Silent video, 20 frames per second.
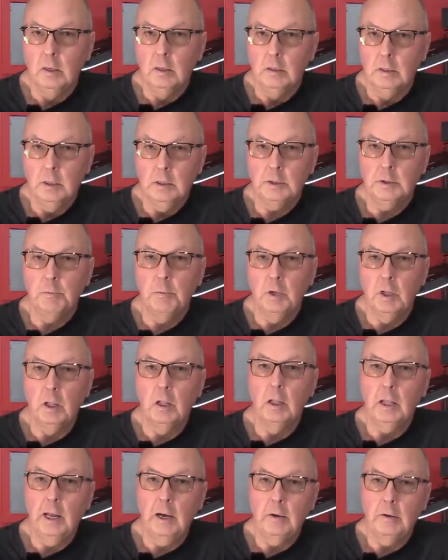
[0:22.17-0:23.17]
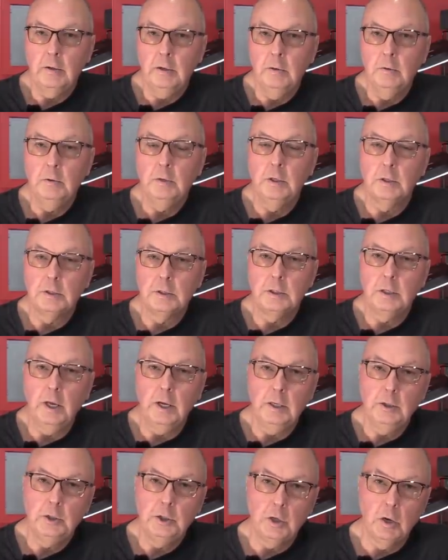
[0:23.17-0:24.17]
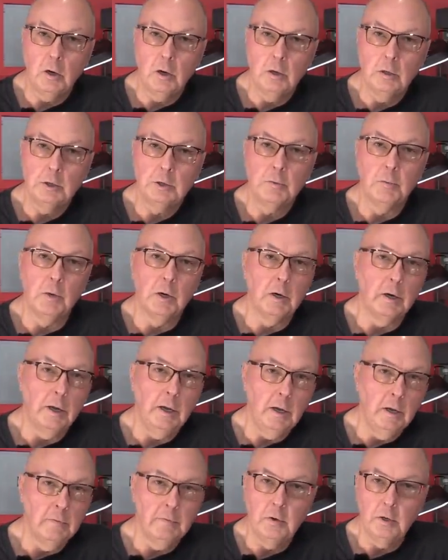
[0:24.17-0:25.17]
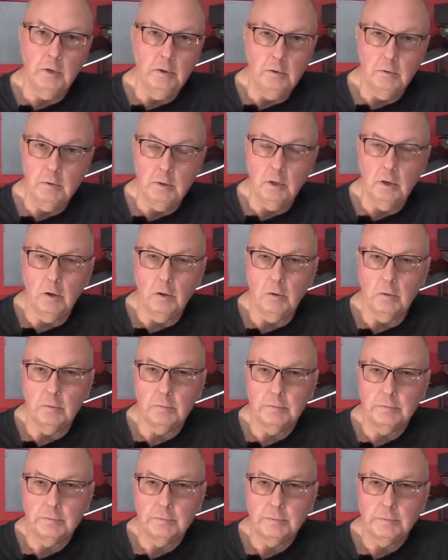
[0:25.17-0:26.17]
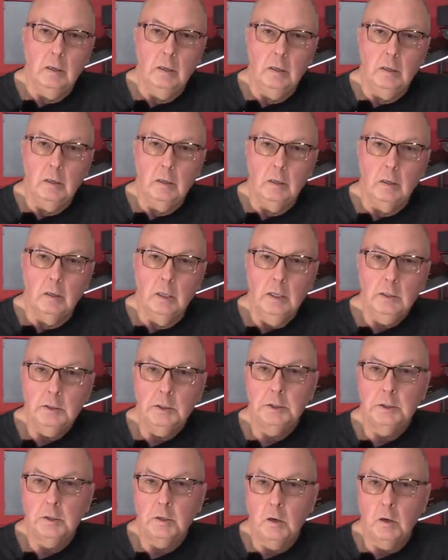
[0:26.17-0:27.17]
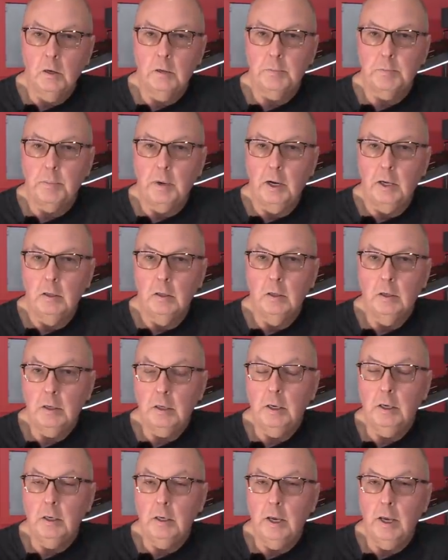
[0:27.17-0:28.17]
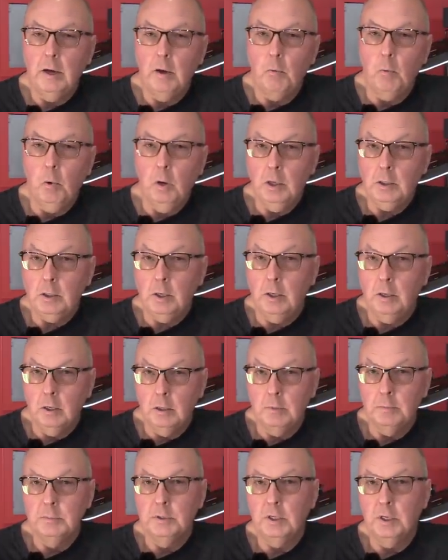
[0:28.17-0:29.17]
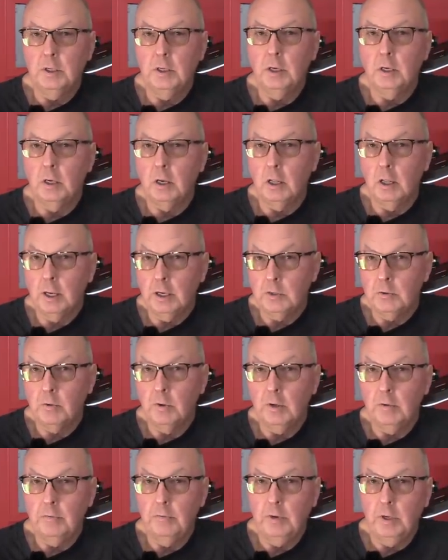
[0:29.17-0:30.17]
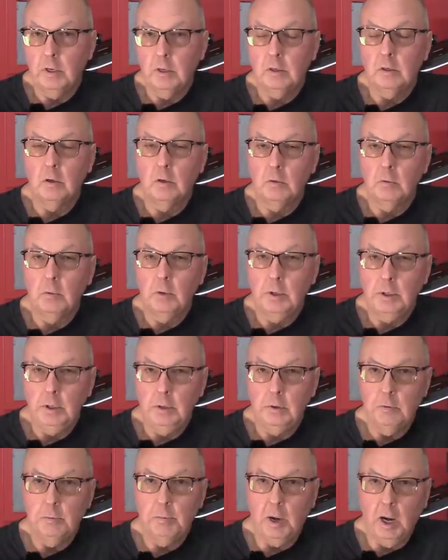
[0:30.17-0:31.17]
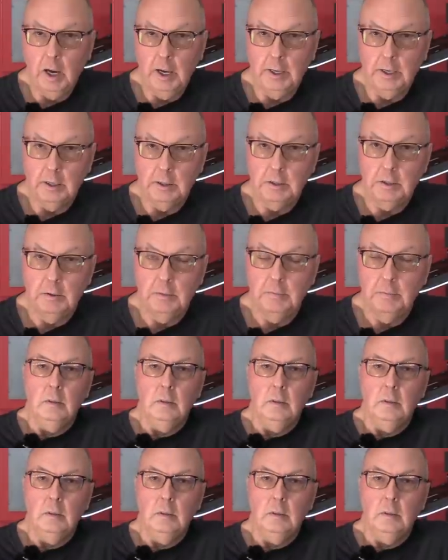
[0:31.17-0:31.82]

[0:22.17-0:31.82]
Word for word: This will allow you to stay charged wherever you go. Let's start by looking at what comes in an electric vehicle when you buy it.